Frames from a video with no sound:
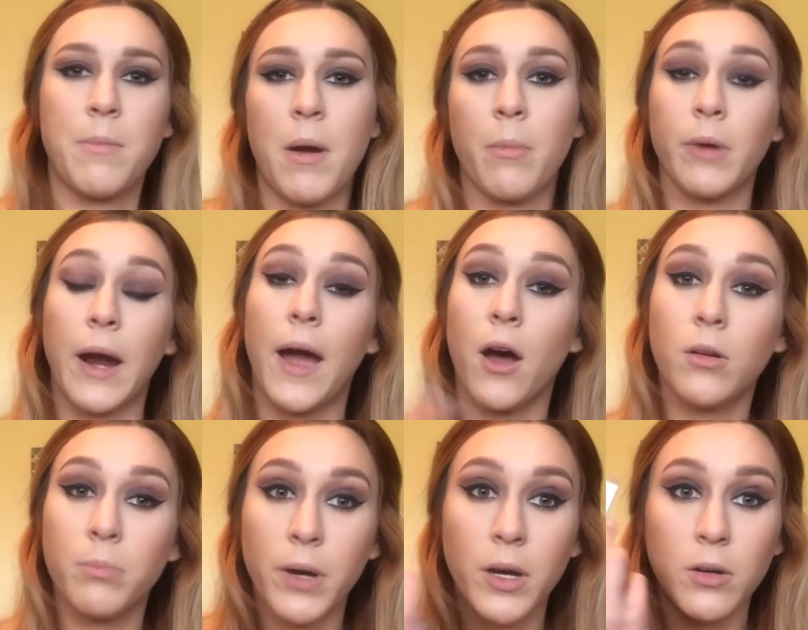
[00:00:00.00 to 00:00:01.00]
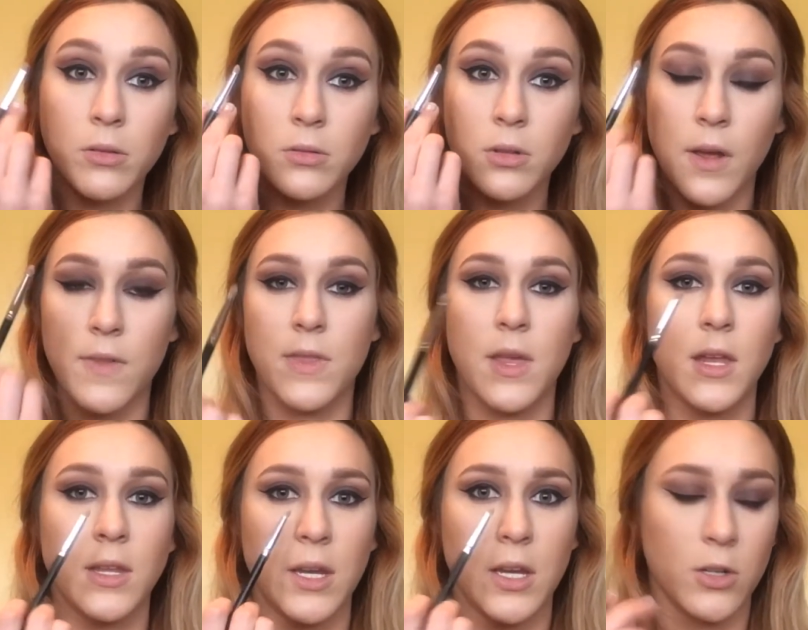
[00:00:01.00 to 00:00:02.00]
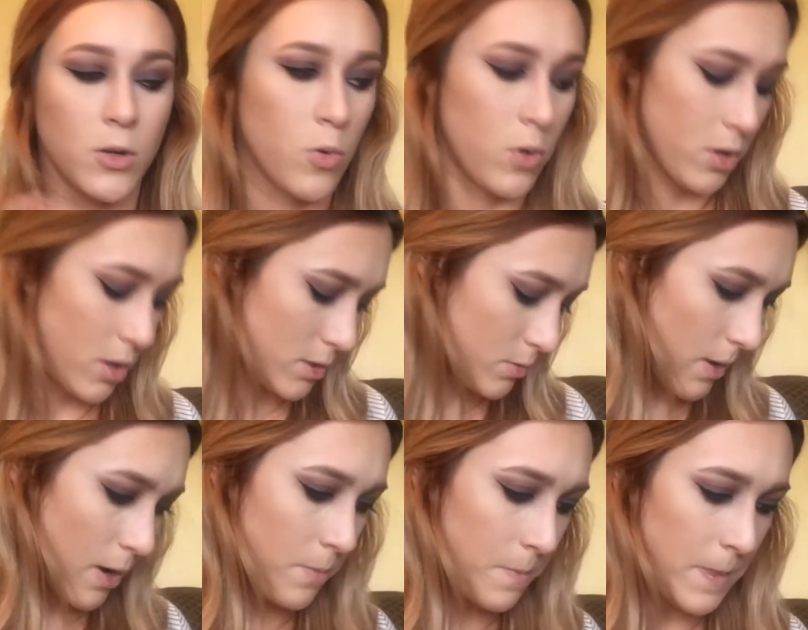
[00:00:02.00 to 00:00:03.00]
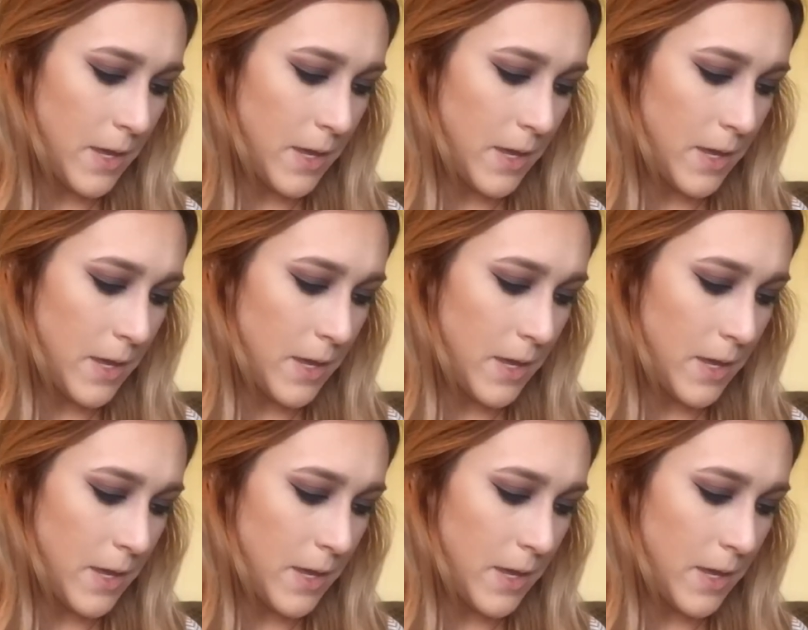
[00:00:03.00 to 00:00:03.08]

my brow bone and then the inner corner as well.